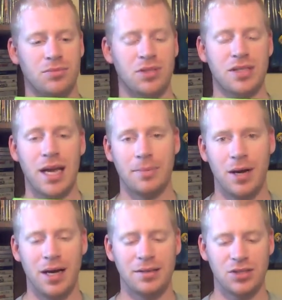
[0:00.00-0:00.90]
stack
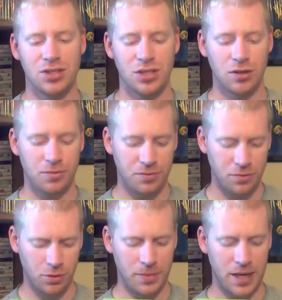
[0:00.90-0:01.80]
behind the shelf,
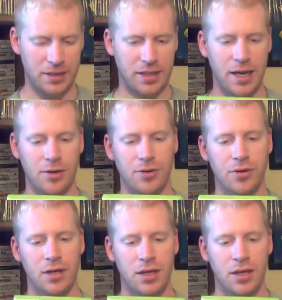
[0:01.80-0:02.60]
or behind the counter.